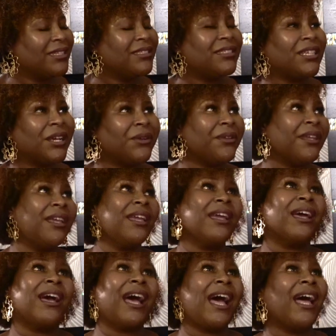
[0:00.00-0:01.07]
So
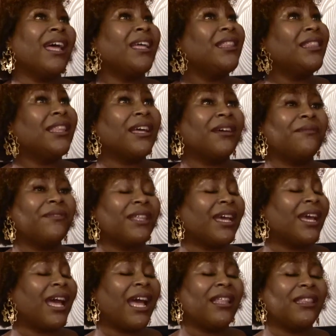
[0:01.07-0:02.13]
yeah, I love
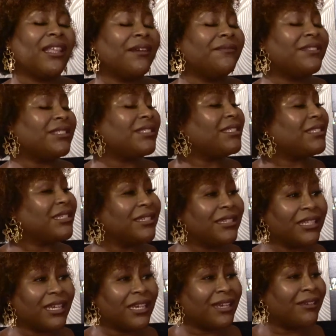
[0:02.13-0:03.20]
that. I love to see
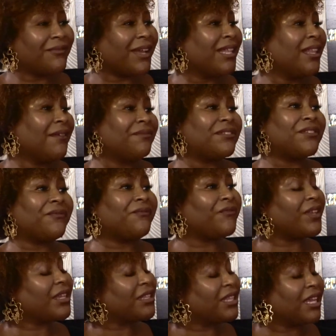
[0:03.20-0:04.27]
love. I love to
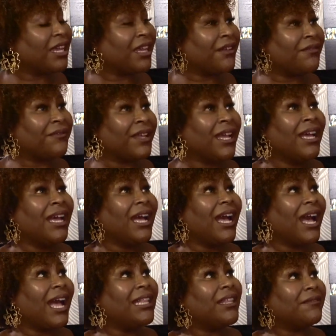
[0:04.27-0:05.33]
feel love.
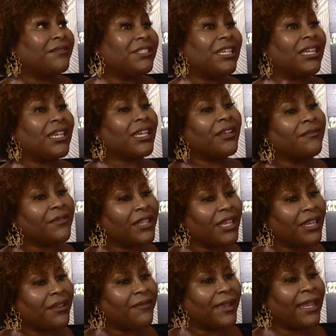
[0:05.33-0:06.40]
I love to give
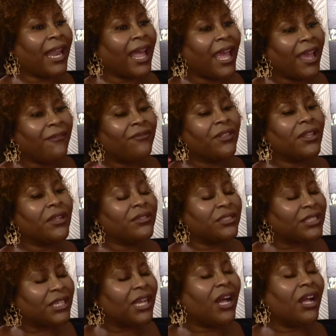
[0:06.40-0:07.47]
love. And I have learned
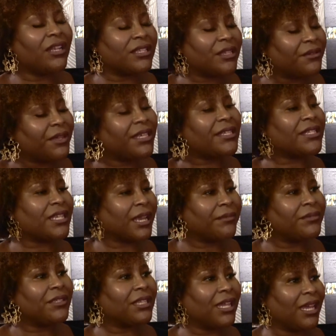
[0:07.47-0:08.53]
to also
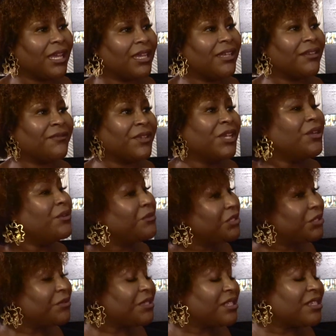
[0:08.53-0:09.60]
accept love,
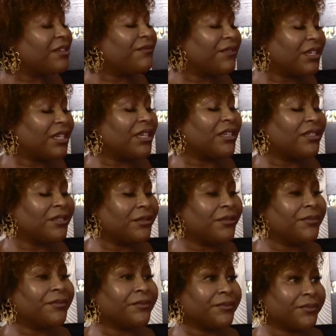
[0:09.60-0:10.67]
which was difficult.